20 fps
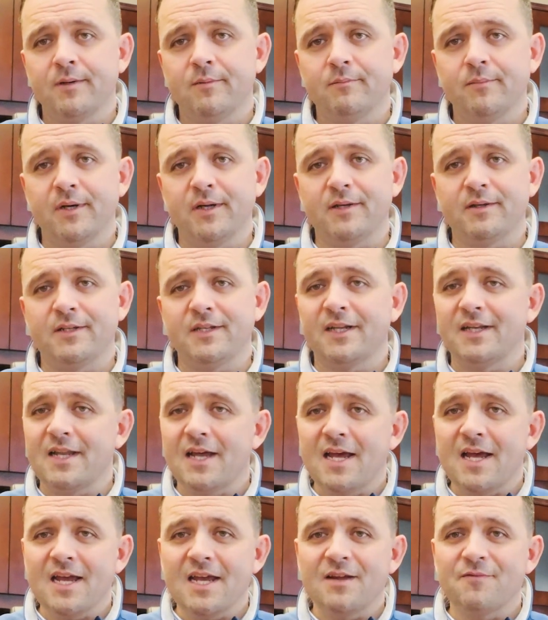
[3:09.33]
But
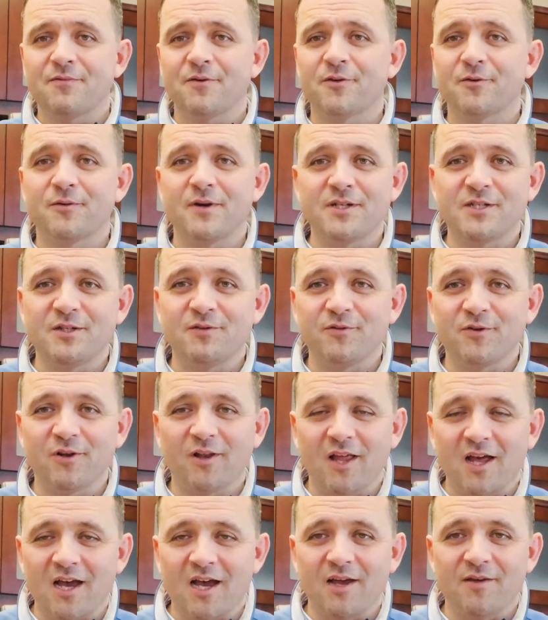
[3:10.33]
today and for the rest of your
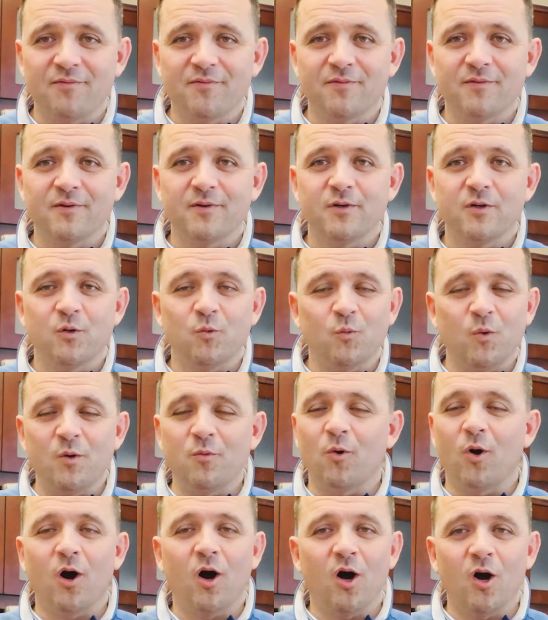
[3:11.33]
life, we
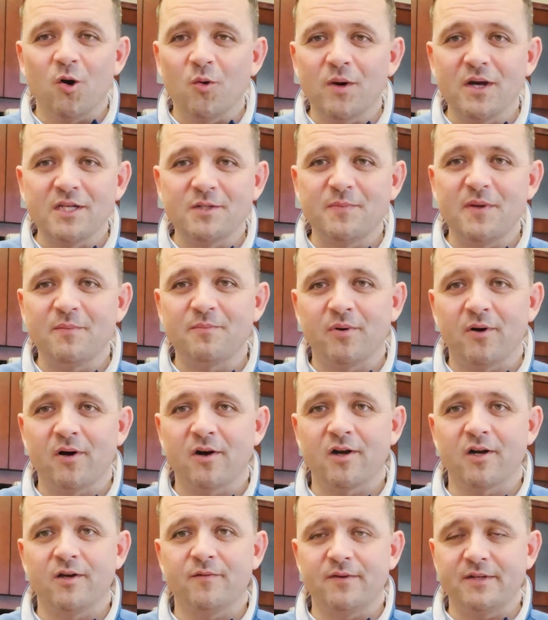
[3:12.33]
will always be
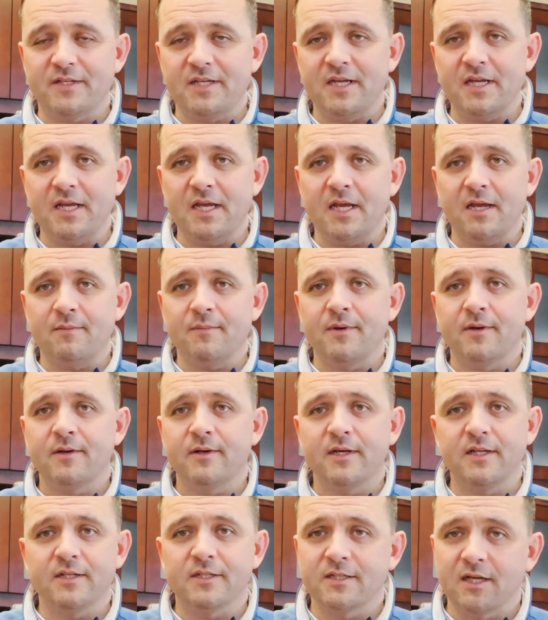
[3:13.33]
part of a team
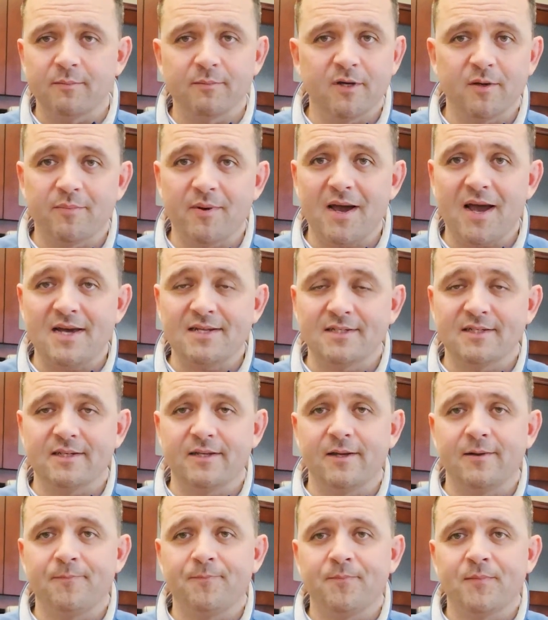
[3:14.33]
in some capacity.